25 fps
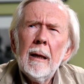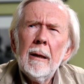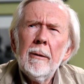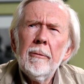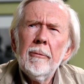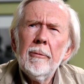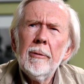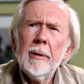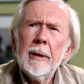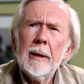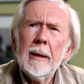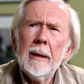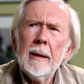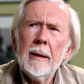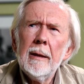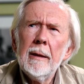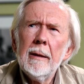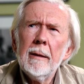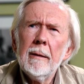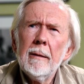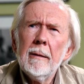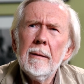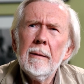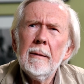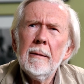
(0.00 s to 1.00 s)
and
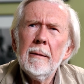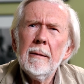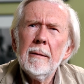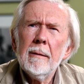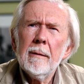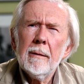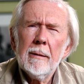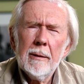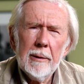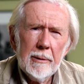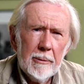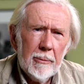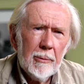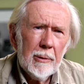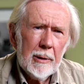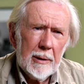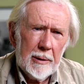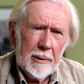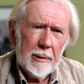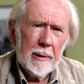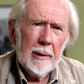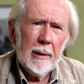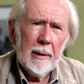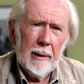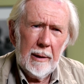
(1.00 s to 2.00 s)
really see
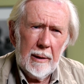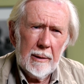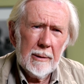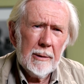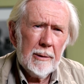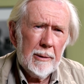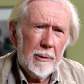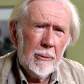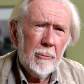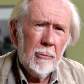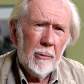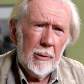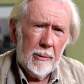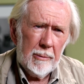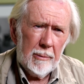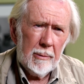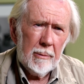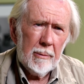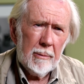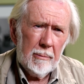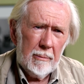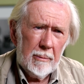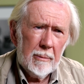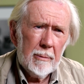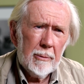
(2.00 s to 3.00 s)
what's there, see what
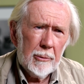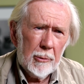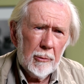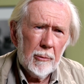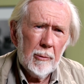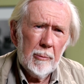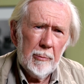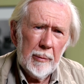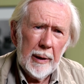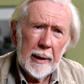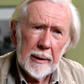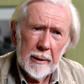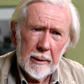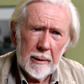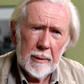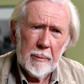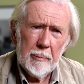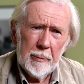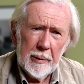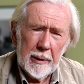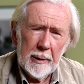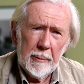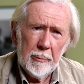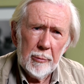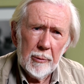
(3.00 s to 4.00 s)
sort of makes
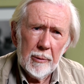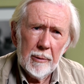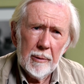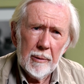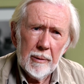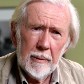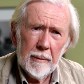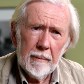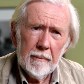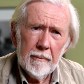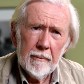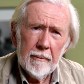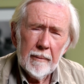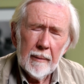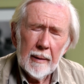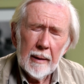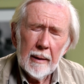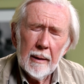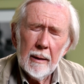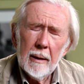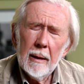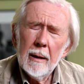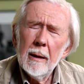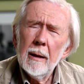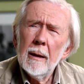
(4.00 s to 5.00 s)
people.
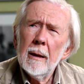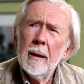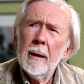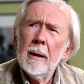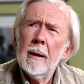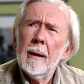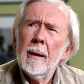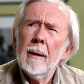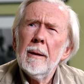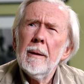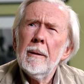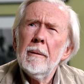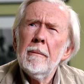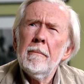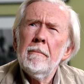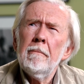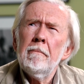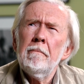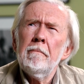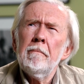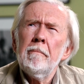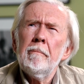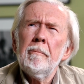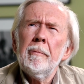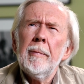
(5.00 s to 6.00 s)

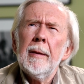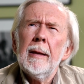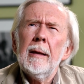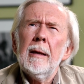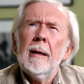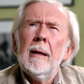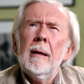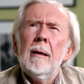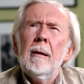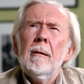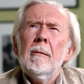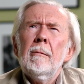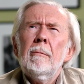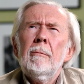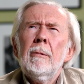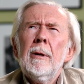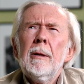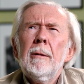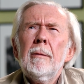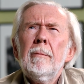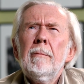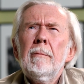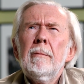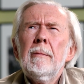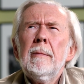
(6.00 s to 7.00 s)

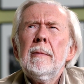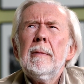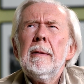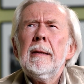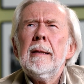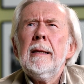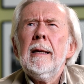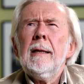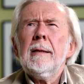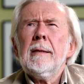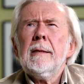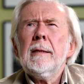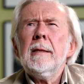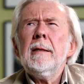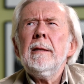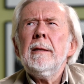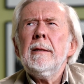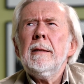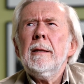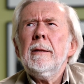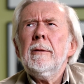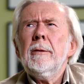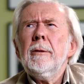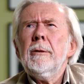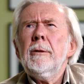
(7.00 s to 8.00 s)
Well, that's
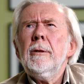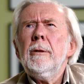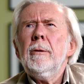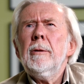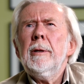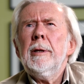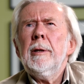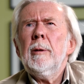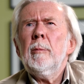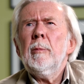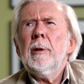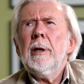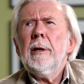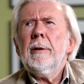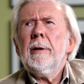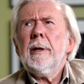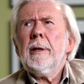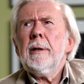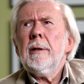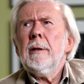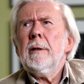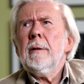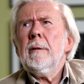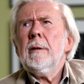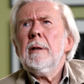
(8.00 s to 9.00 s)
easy to do in
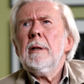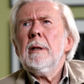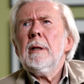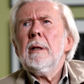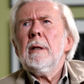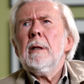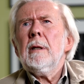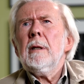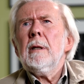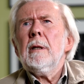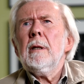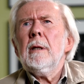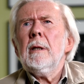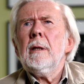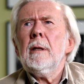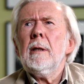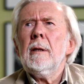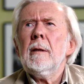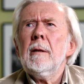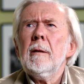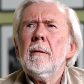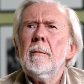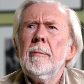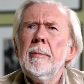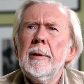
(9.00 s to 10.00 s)
America
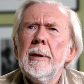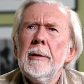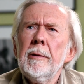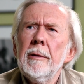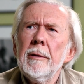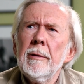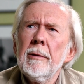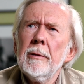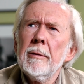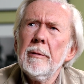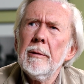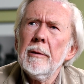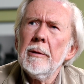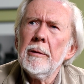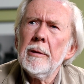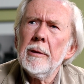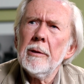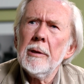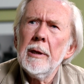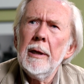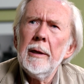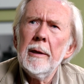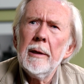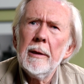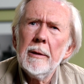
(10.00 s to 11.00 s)
because the
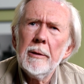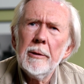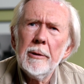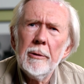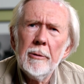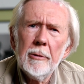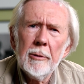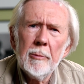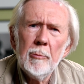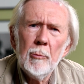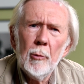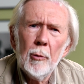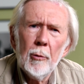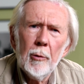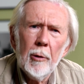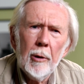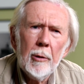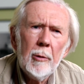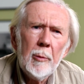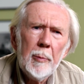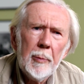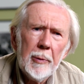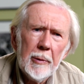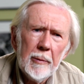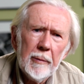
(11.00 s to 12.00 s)
society is more
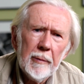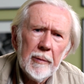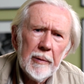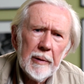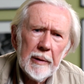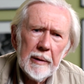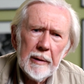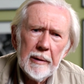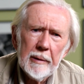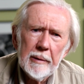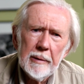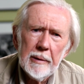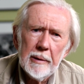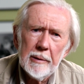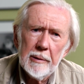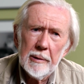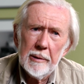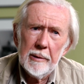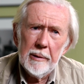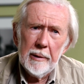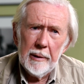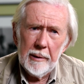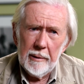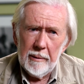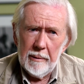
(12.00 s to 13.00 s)
open than it is
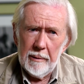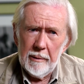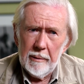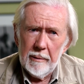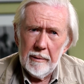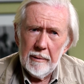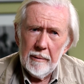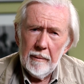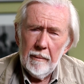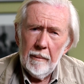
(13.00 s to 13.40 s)
in England.